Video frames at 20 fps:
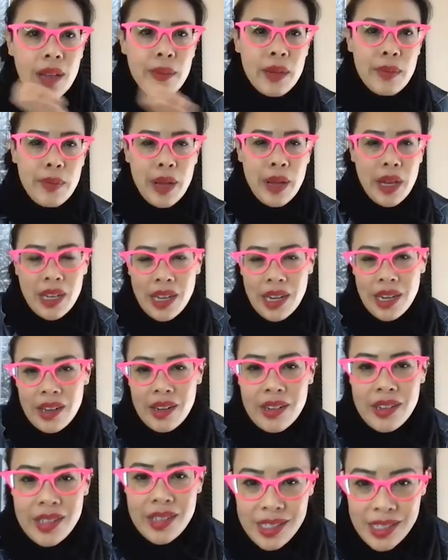mean, a bad
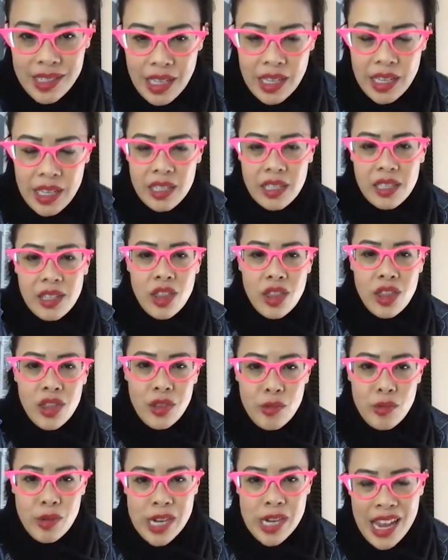hire is like
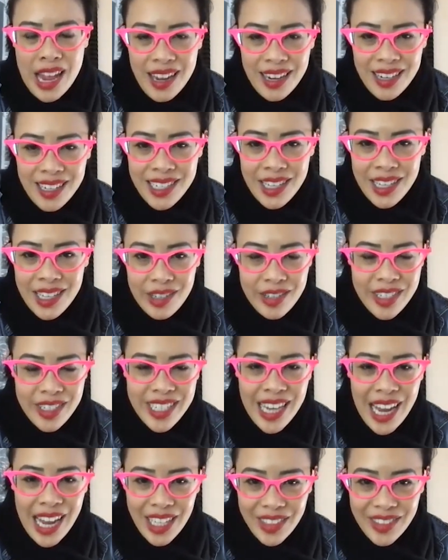three X their
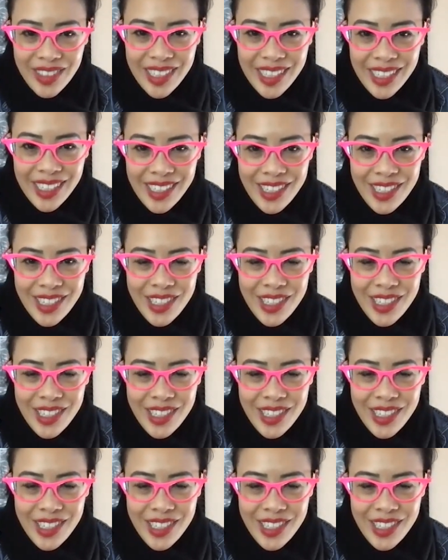salary.